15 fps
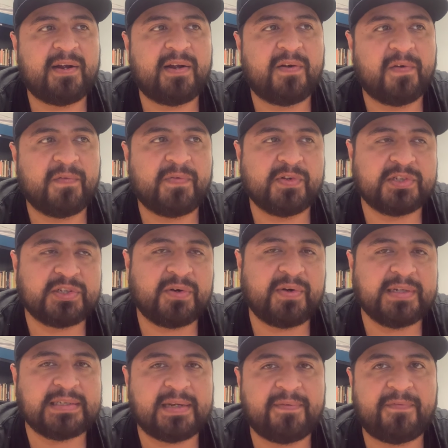or for
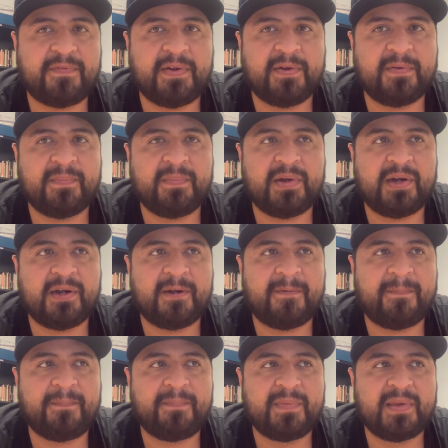stories and film,
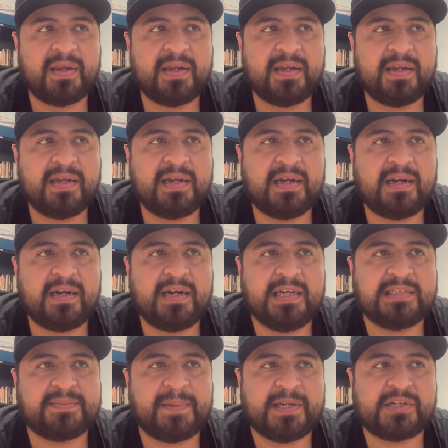
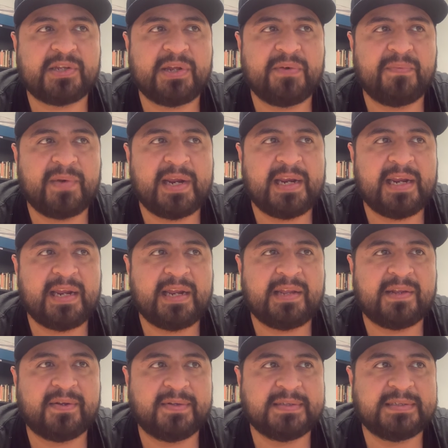especially reading, and
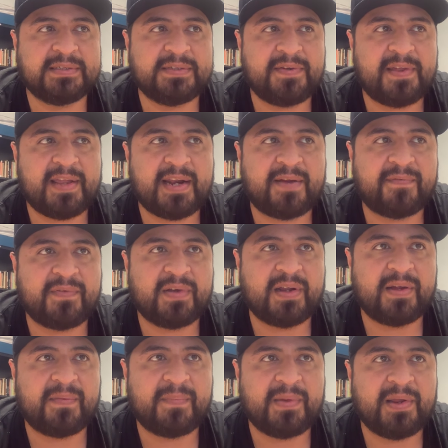those of you that have
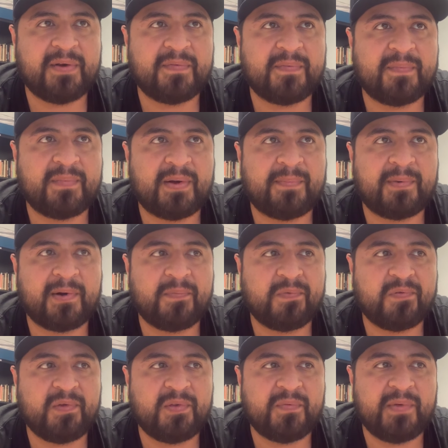problems
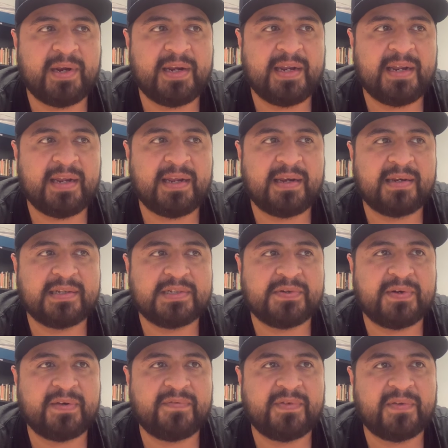with reading and
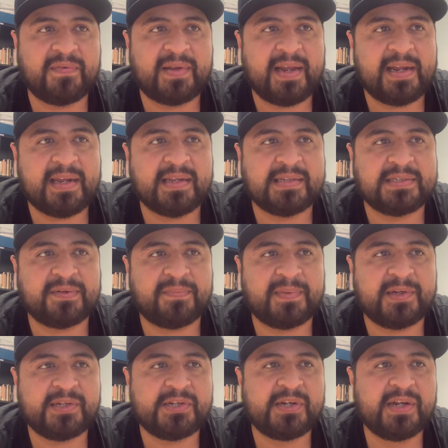sort of don't like it so
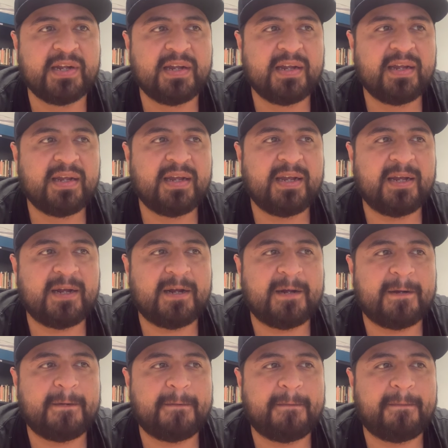much.
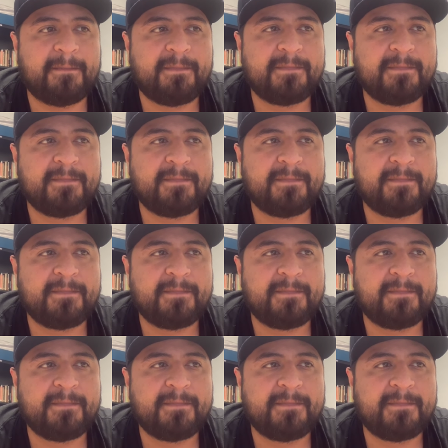Um,